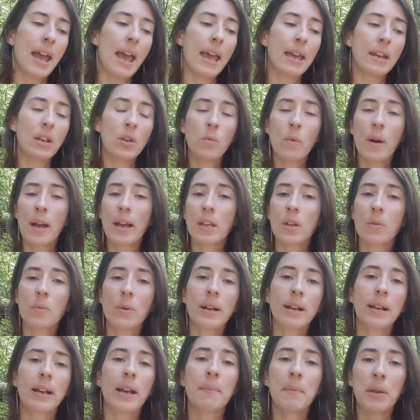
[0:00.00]
Any way you
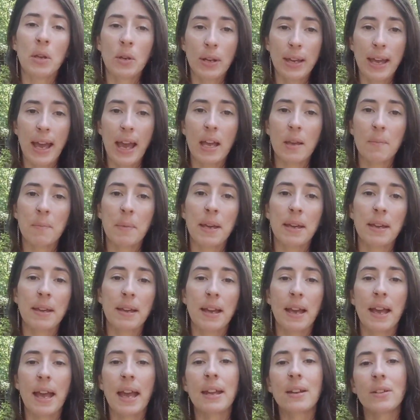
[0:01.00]
want to communicate
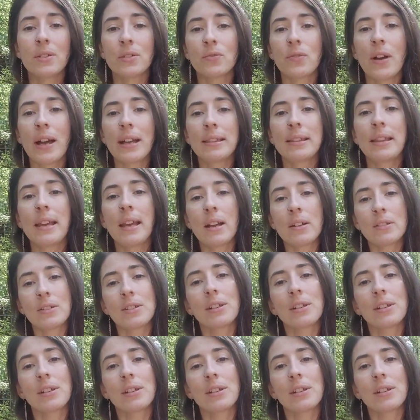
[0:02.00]
me, it is right there.